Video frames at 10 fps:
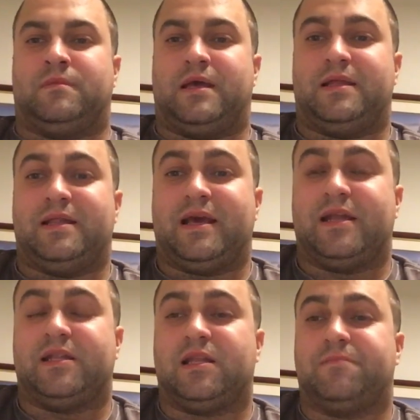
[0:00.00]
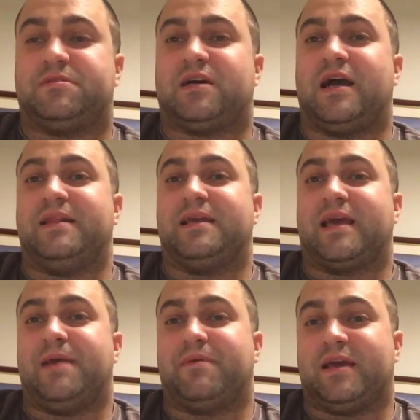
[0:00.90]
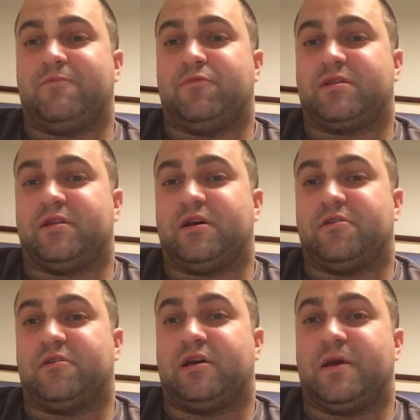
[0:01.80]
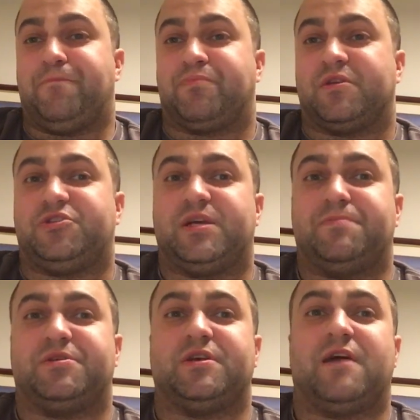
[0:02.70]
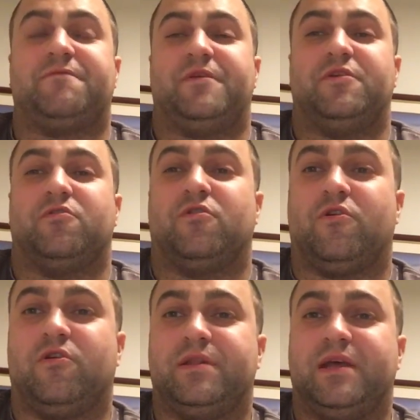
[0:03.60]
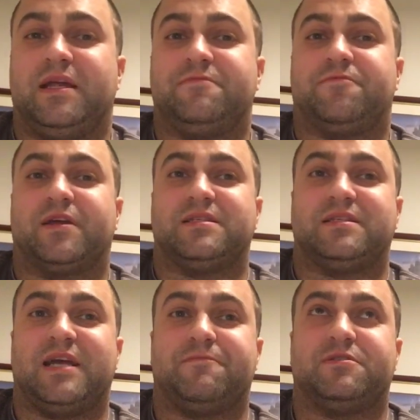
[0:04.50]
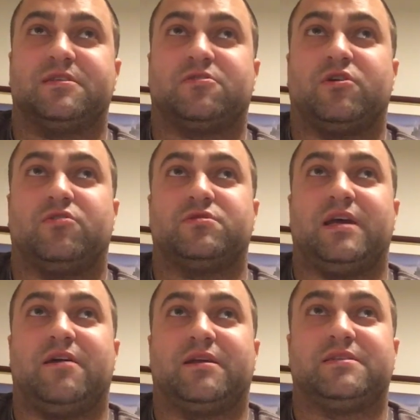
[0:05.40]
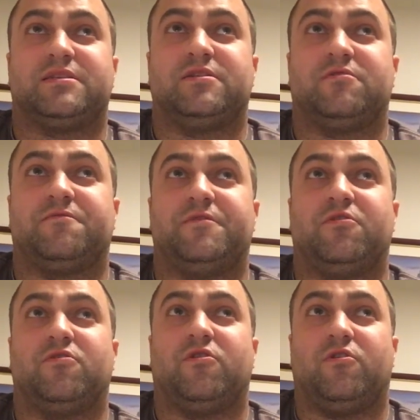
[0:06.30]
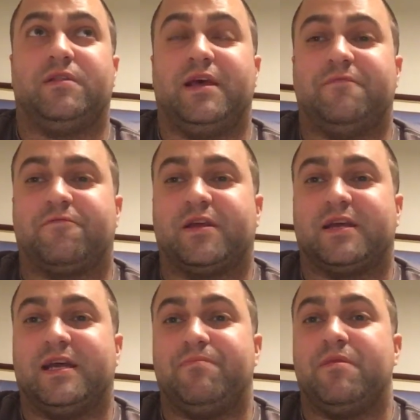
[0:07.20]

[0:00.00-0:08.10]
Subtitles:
And then they ended up tying the game again with another chip shot field goal, and then freaking San Francisco goes down, gets another field goal, and then freaking